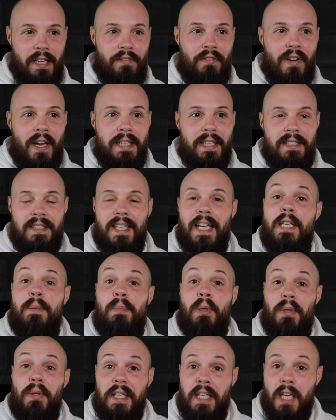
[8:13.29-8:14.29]
if I decide to
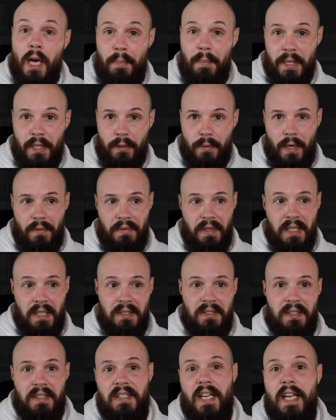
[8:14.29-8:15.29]
build a company around
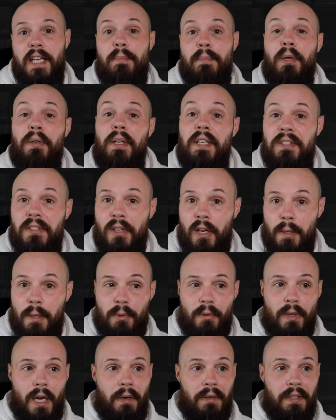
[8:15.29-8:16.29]
this, decide to build a startup
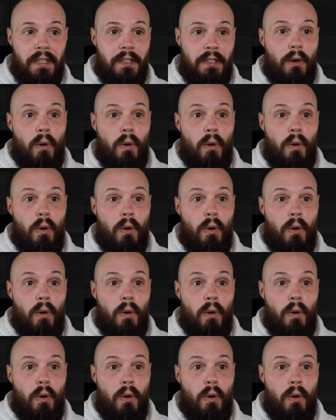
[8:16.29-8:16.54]
around it,